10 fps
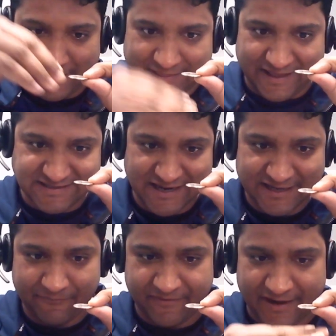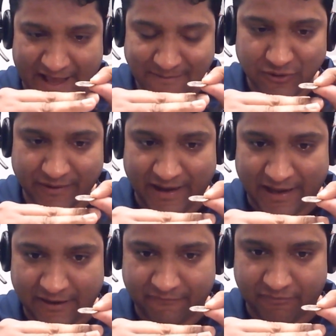at the exact time when I'm
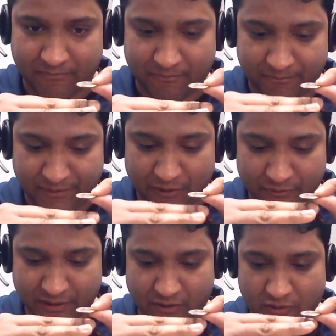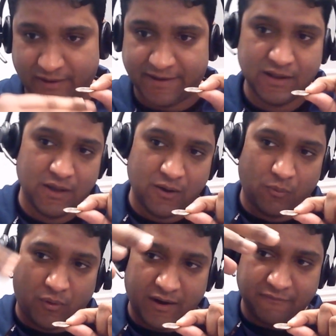looking at it from below the coin,
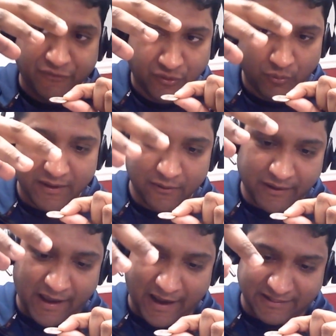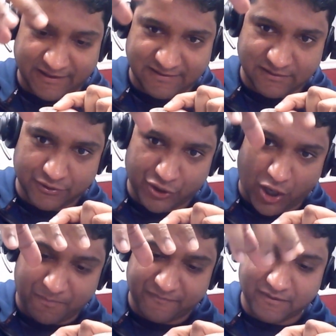what if you are looking at this on
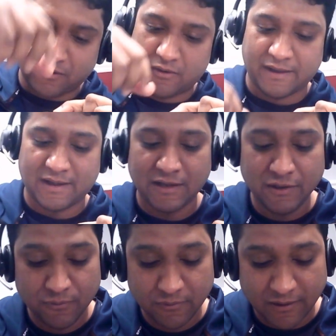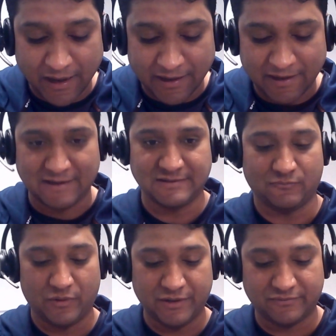top of the coin and you look at it and
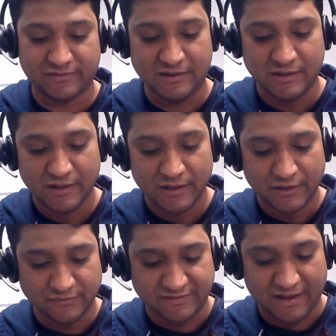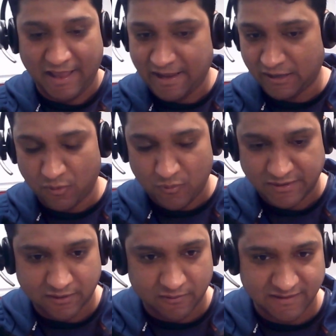what do you see? You say, hey, you know
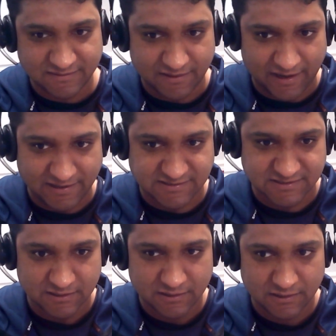what? The coin is at heads.